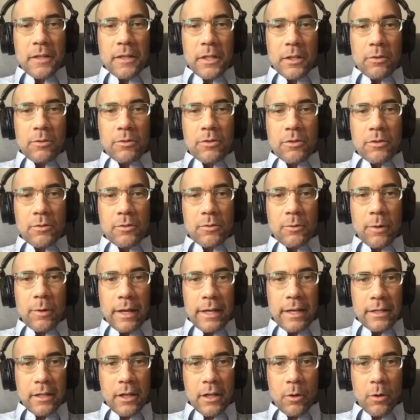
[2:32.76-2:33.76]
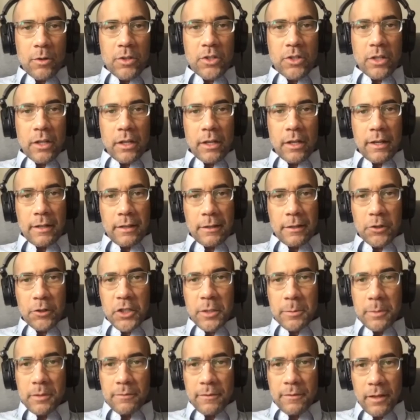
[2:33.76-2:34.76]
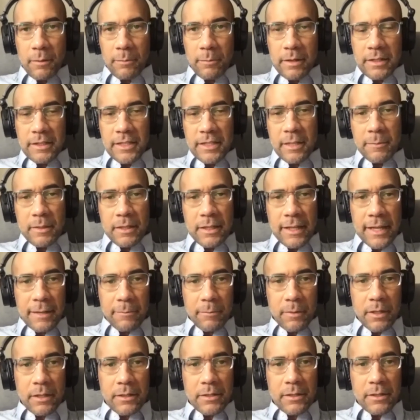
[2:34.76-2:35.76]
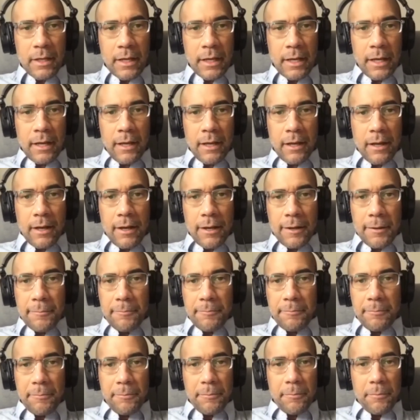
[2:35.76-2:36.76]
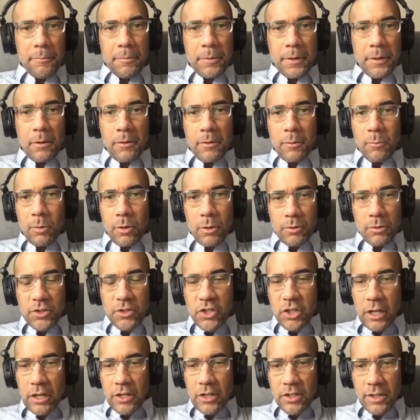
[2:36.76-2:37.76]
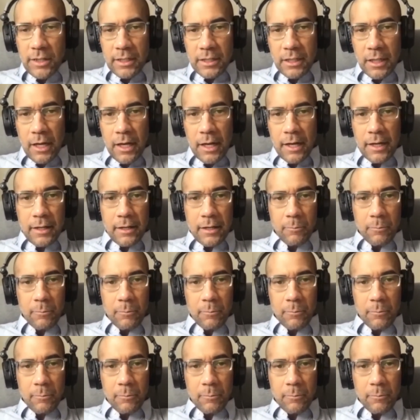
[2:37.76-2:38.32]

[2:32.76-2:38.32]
you do in coaching, leadership development, team alignment, um, you know the world's changing a lot.